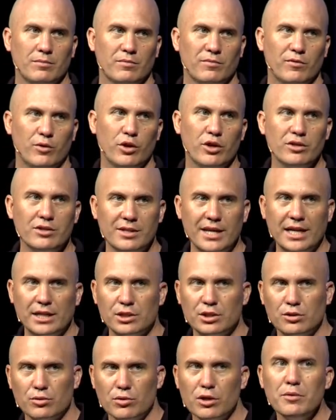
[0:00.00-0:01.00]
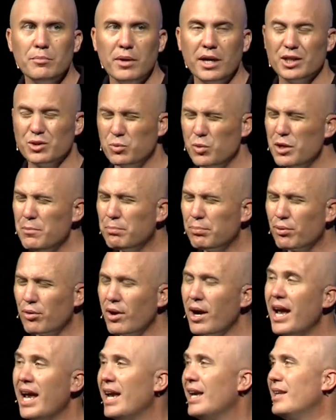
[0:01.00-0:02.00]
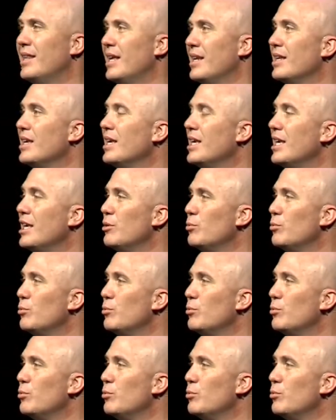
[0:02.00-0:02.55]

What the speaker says: For those next 3 months, we prayed that he